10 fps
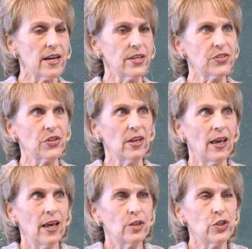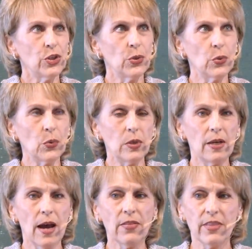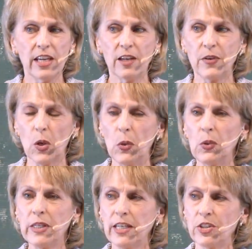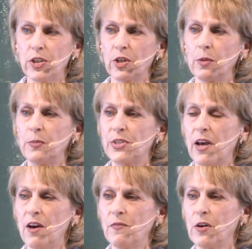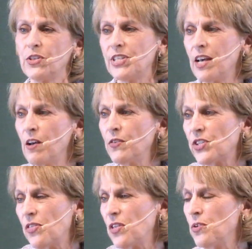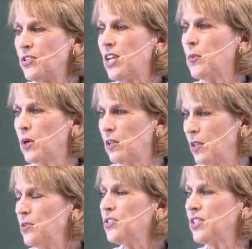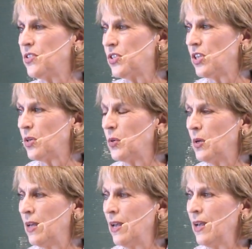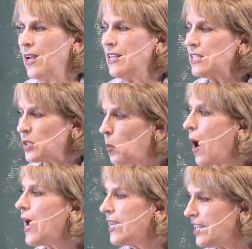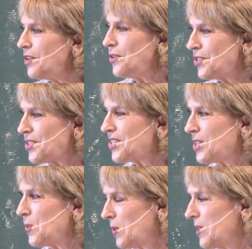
us to not think of it only in terms of ourselves and those that we're closest to. And it's why he uses the